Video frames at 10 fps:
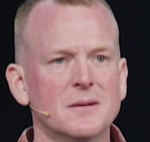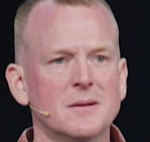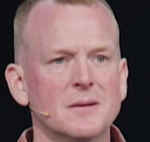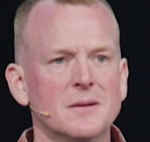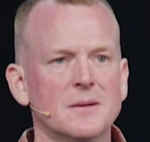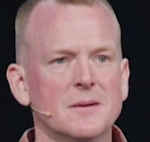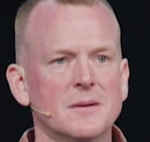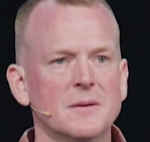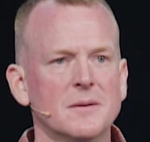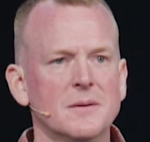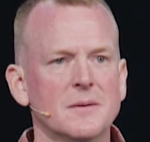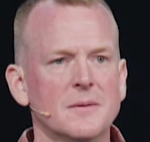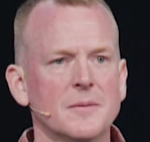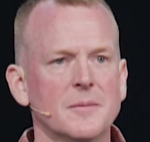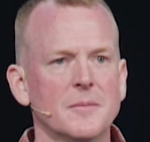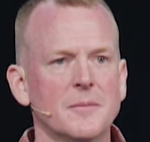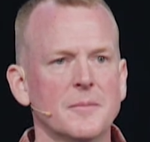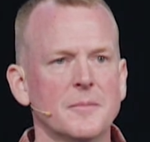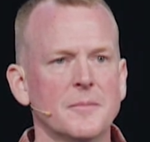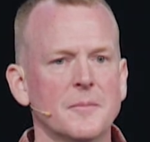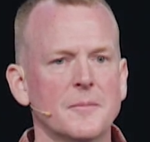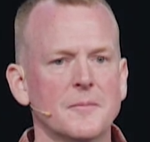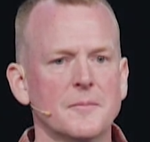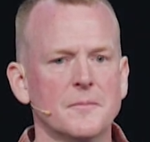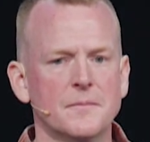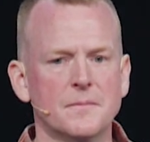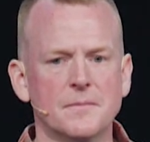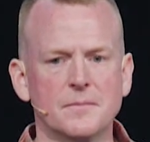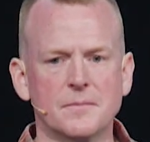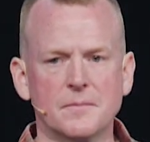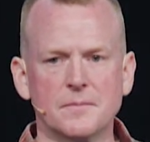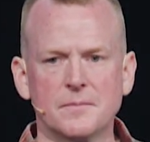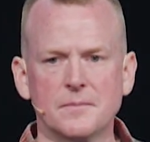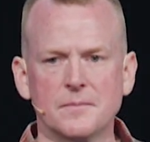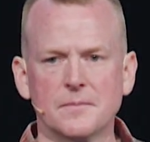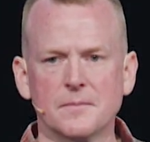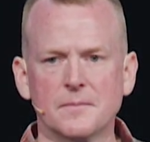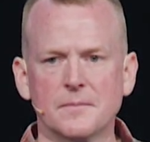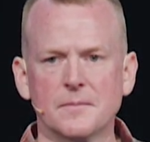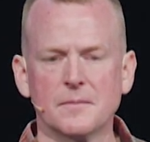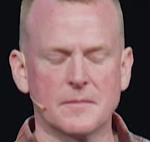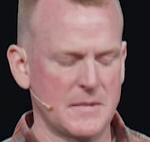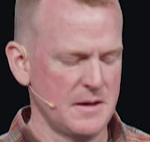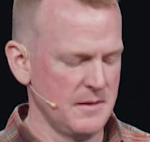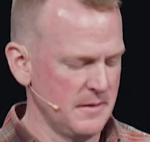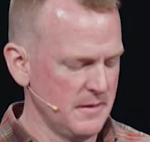[no speech]